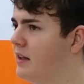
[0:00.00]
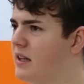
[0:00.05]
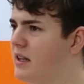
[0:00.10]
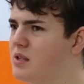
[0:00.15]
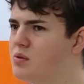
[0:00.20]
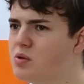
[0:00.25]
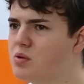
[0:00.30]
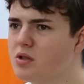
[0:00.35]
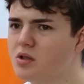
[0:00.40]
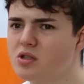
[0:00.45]

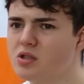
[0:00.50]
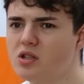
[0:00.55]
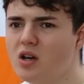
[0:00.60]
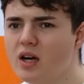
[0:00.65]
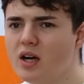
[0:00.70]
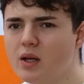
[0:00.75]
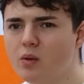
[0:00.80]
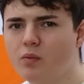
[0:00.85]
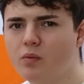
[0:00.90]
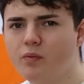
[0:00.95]
This was a
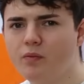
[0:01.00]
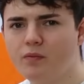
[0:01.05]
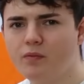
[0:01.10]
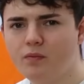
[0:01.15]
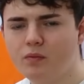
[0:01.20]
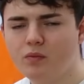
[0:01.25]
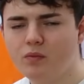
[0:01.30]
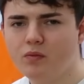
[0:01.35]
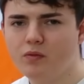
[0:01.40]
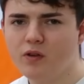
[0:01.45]
slightly
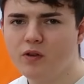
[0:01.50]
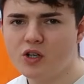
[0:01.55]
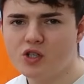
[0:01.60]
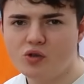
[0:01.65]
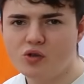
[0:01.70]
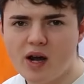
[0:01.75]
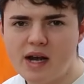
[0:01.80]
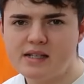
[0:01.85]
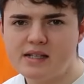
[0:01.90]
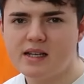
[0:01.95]

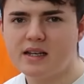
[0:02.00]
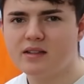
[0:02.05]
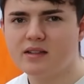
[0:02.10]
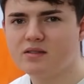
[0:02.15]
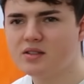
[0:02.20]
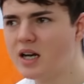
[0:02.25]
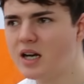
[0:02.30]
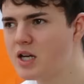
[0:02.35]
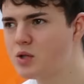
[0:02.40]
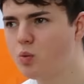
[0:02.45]
frustrating
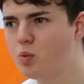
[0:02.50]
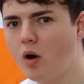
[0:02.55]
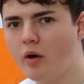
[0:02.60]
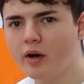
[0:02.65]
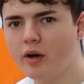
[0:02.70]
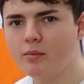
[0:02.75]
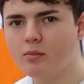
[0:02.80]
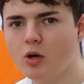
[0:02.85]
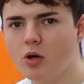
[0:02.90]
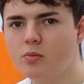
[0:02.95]
slash
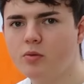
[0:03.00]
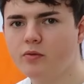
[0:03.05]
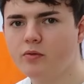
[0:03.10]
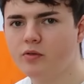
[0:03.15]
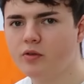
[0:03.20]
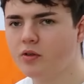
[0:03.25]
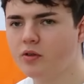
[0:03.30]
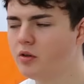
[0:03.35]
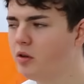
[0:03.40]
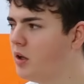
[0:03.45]
worrying moment
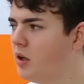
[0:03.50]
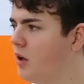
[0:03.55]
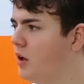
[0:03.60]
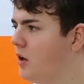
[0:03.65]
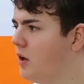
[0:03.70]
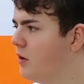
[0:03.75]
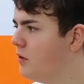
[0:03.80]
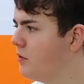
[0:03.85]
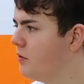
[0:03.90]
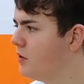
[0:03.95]
for
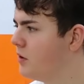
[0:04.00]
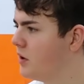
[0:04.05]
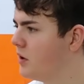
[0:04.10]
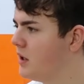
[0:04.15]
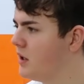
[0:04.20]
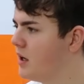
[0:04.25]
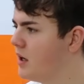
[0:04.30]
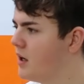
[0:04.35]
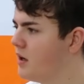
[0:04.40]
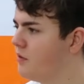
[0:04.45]

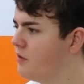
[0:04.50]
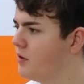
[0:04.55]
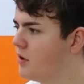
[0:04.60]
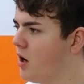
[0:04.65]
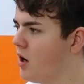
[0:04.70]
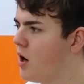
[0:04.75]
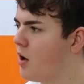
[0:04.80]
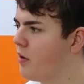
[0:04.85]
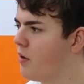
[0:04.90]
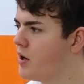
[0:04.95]

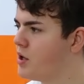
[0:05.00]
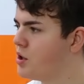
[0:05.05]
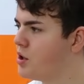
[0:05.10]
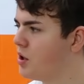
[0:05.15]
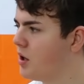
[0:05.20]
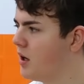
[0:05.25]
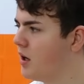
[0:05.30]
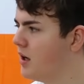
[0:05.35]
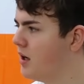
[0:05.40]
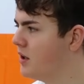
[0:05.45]
the
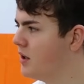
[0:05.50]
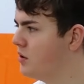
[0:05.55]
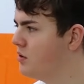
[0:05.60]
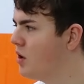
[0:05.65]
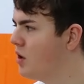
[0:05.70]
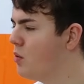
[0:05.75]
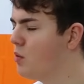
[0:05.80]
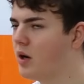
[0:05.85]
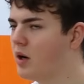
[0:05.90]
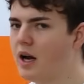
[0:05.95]
Irish. You
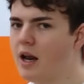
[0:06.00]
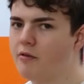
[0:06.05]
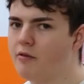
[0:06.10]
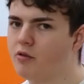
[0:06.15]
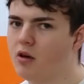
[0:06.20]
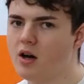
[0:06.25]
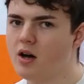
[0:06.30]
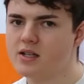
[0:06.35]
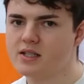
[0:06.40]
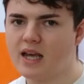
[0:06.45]
don't want to let
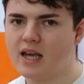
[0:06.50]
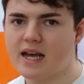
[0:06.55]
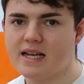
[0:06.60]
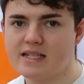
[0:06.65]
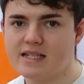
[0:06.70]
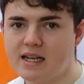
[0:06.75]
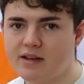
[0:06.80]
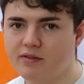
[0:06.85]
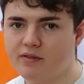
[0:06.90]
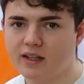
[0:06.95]
France get a
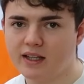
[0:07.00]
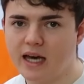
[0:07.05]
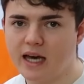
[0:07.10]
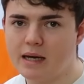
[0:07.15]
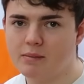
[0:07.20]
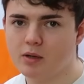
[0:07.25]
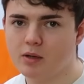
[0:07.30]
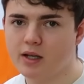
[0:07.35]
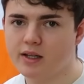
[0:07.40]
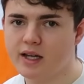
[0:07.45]
sniff in a
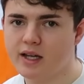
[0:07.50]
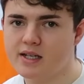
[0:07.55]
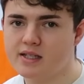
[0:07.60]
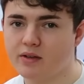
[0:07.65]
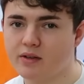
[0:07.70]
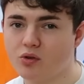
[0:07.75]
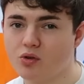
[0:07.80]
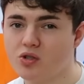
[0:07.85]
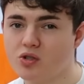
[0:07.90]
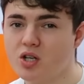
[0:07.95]
game like this.
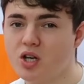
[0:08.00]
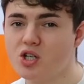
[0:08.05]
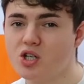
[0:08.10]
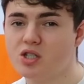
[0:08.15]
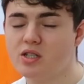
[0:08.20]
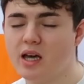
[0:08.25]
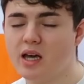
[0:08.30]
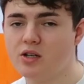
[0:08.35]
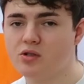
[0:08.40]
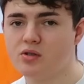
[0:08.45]
They've got
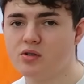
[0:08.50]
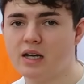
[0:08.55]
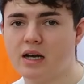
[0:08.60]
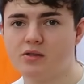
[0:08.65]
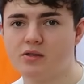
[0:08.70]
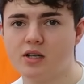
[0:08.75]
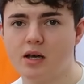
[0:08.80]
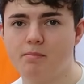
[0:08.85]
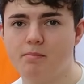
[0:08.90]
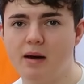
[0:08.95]
such dangerous
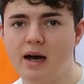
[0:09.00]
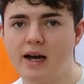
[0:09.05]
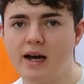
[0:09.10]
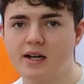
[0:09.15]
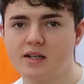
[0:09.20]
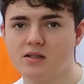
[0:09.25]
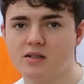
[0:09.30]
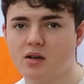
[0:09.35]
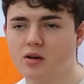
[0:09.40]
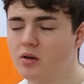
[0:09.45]
outside
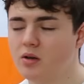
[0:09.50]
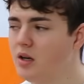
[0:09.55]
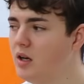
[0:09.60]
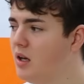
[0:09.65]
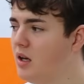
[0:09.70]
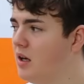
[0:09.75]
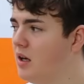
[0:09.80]
backs. So